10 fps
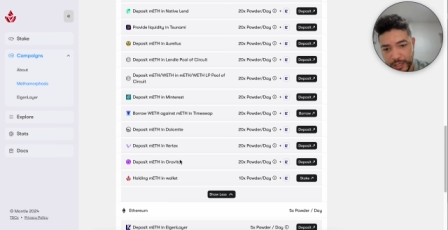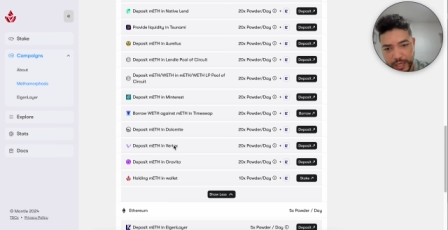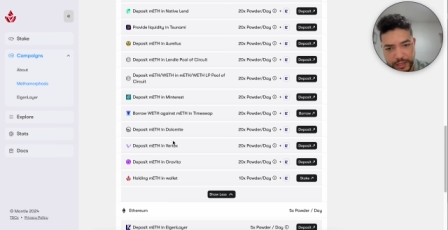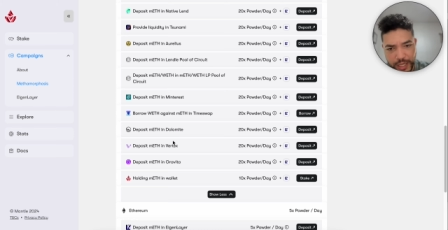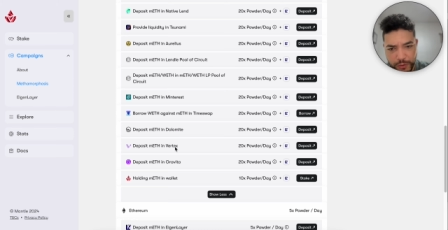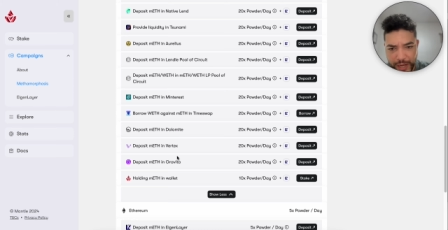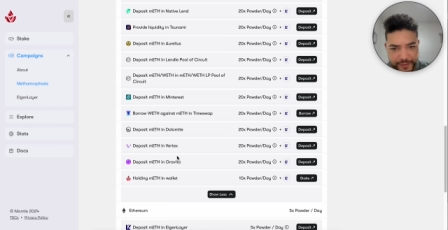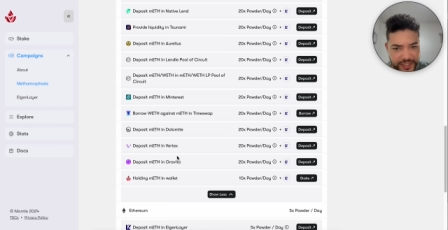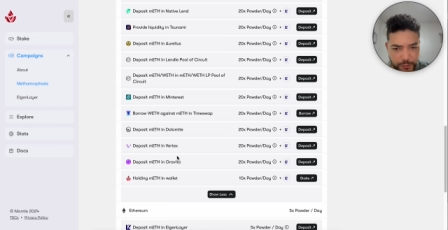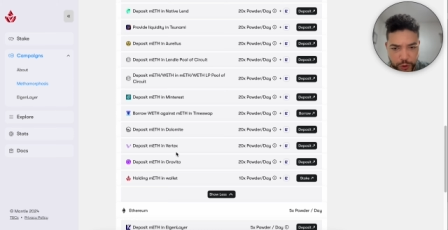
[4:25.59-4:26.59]
And then we
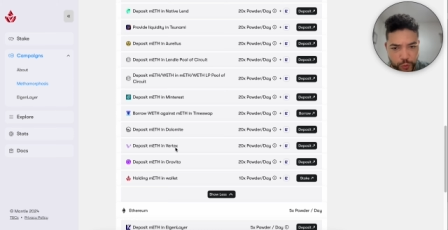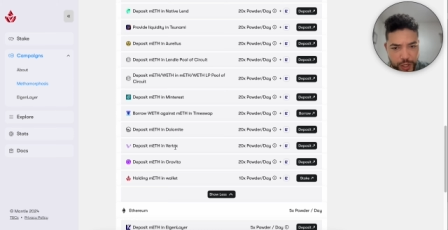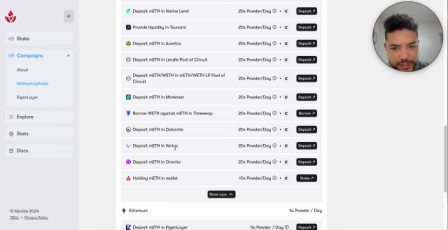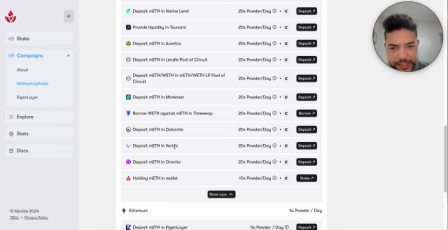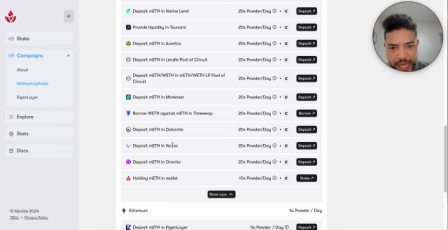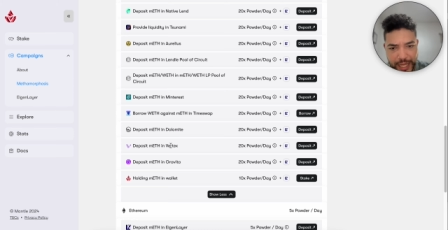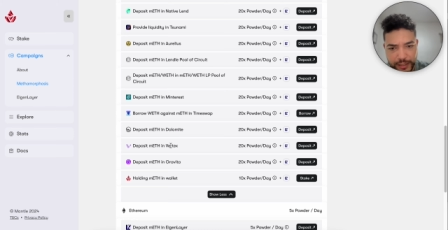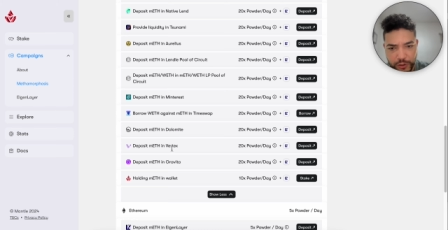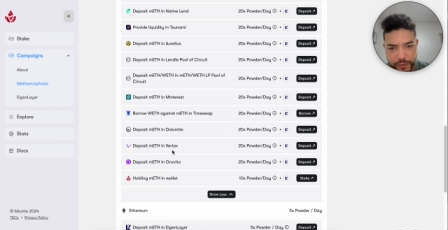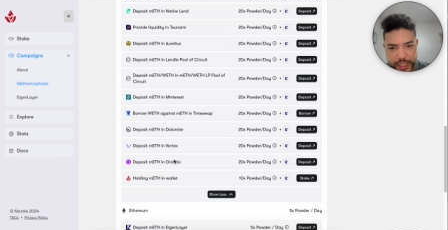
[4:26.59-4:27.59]
have some other ones
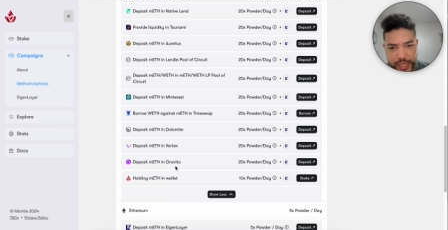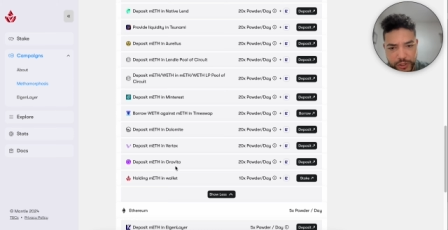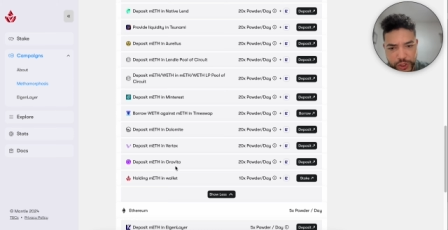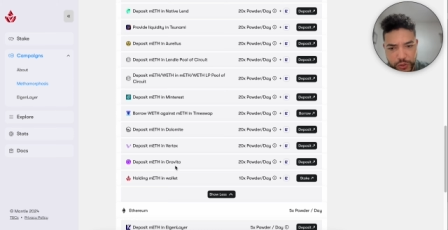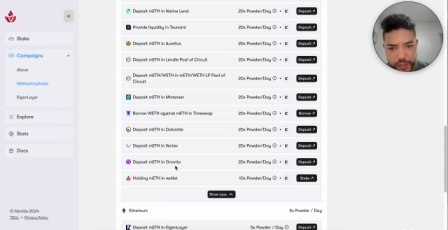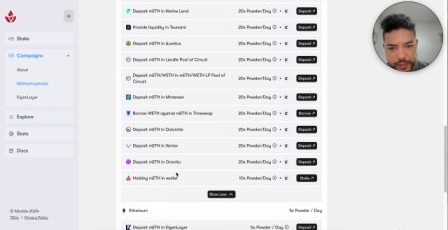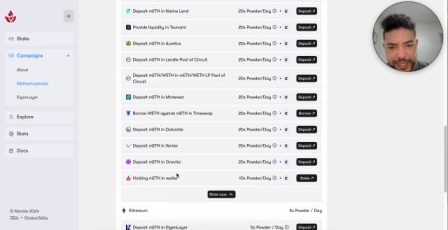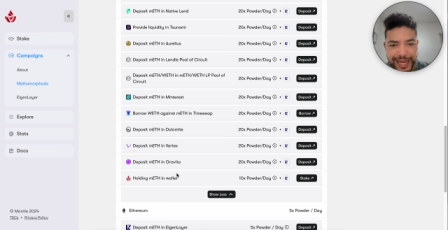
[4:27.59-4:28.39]
that already got a token.